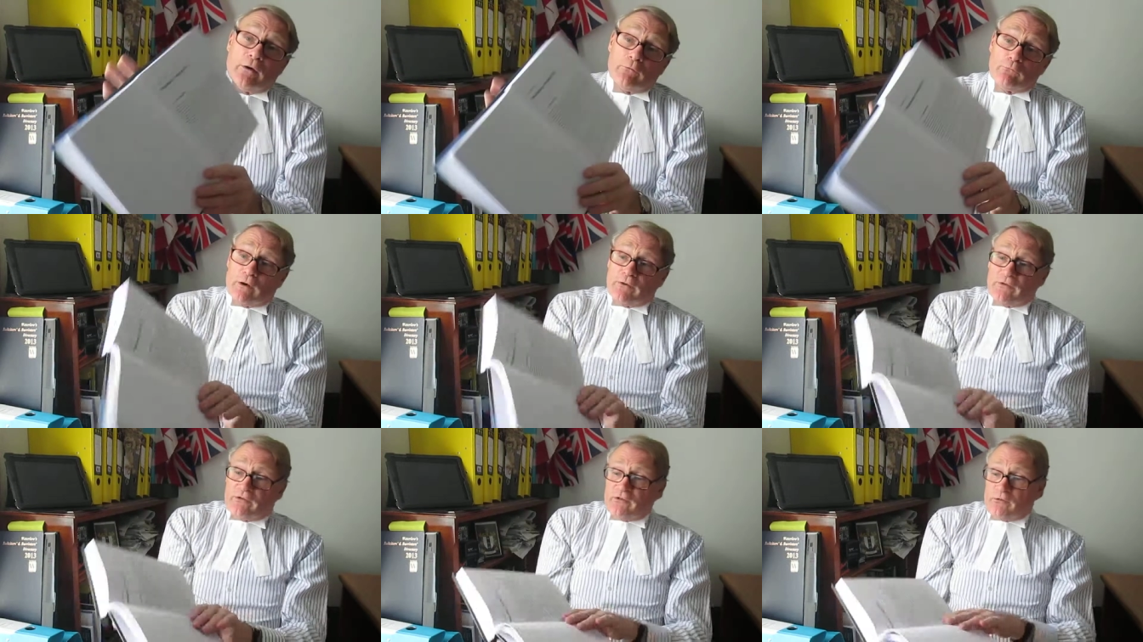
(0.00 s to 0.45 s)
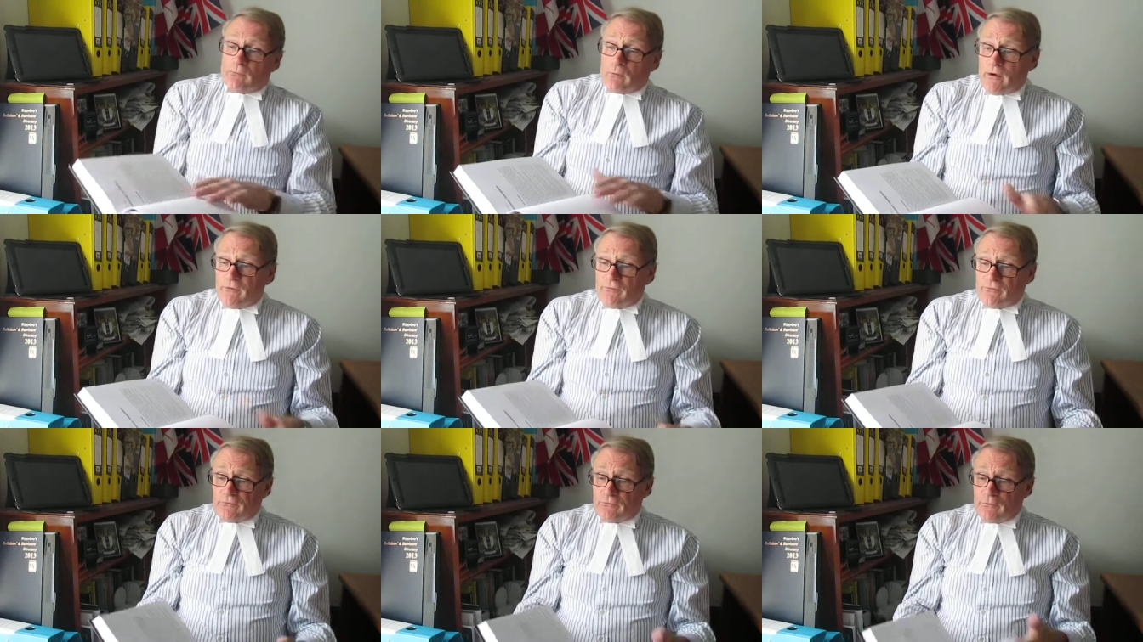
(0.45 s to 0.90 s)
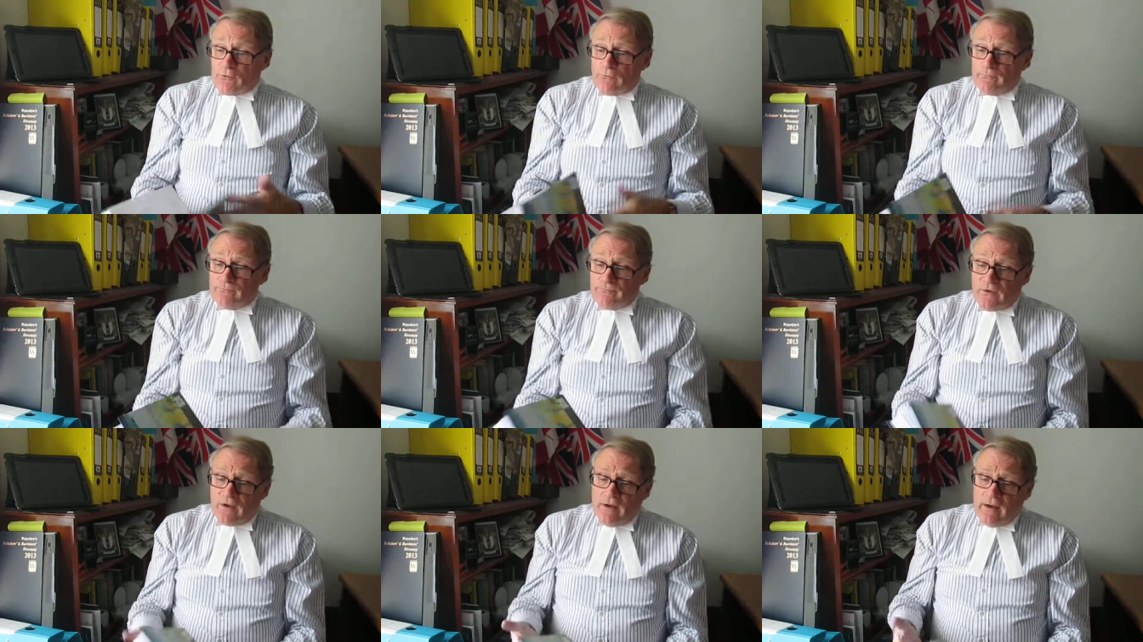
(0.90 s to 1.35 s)
it runs its way through.
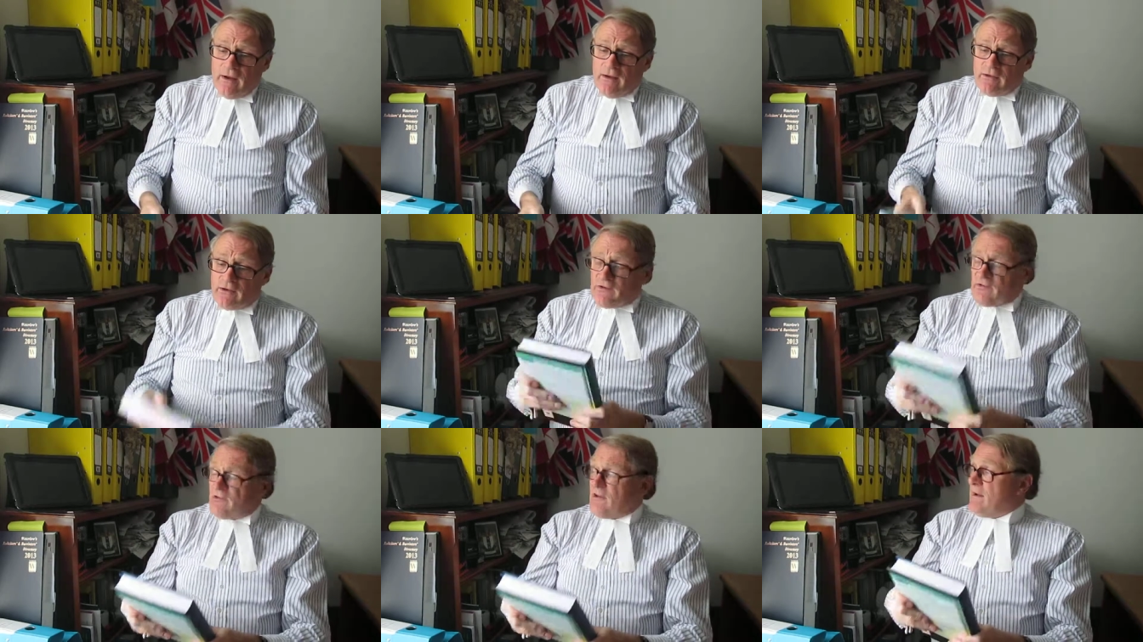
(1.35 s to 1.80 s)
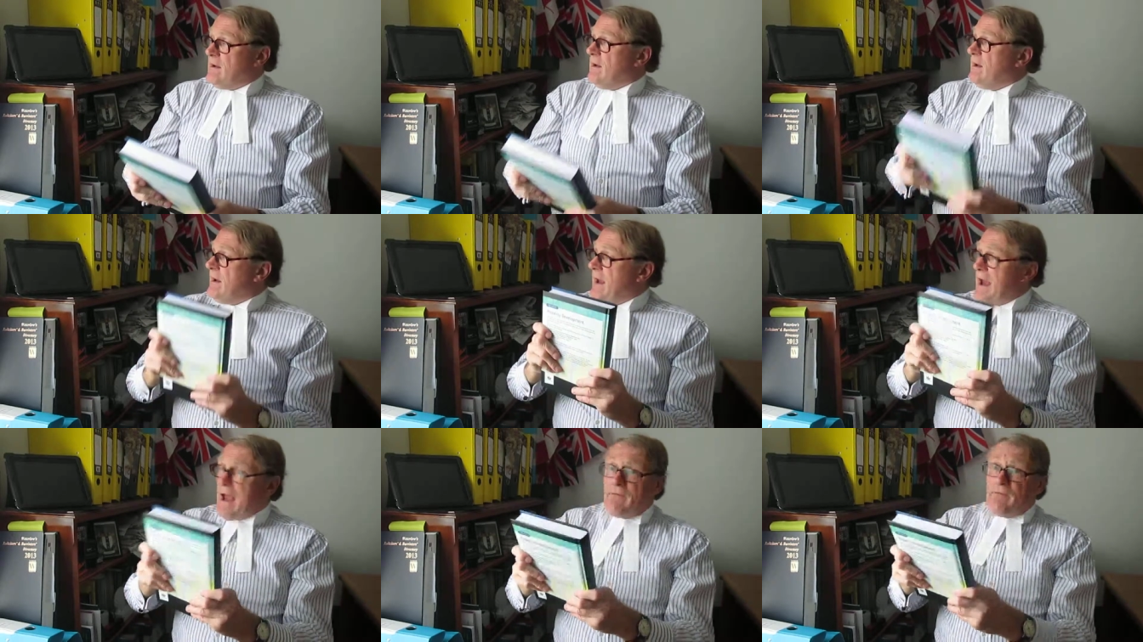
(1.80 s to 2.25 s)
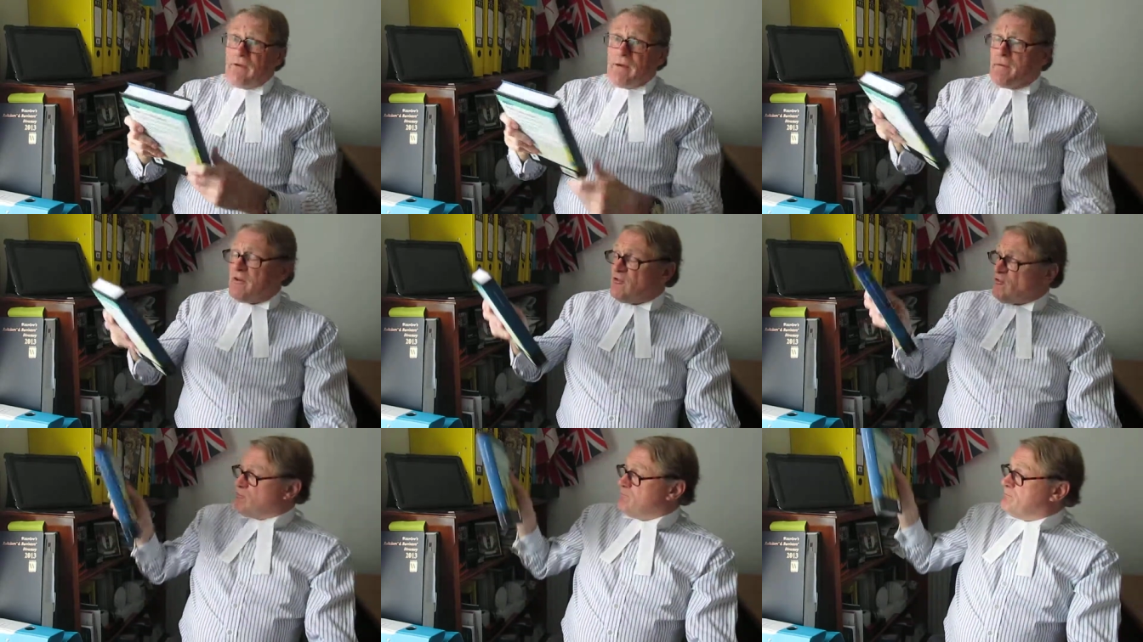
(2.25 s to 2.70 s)
So it's a
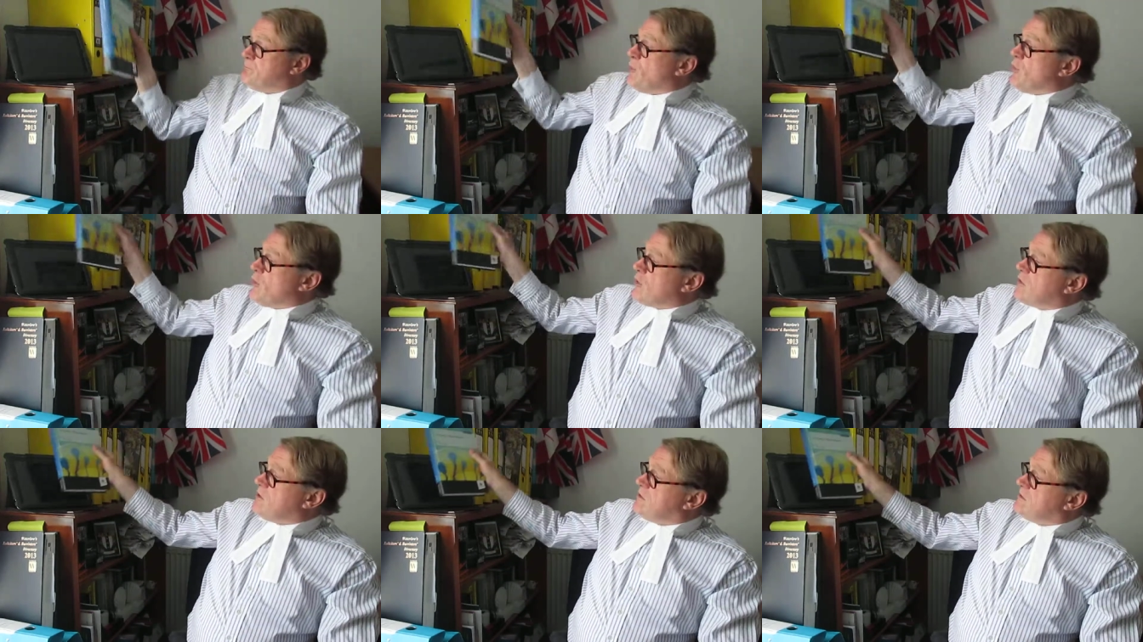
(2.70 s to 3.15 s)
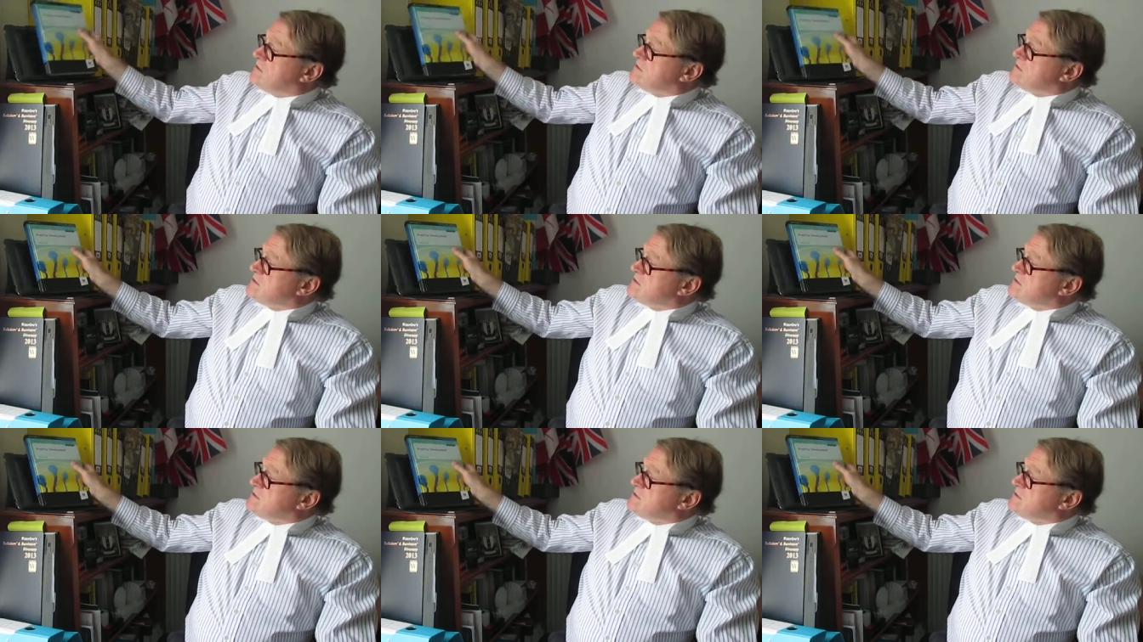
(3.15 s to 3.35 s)
heavy-ish book,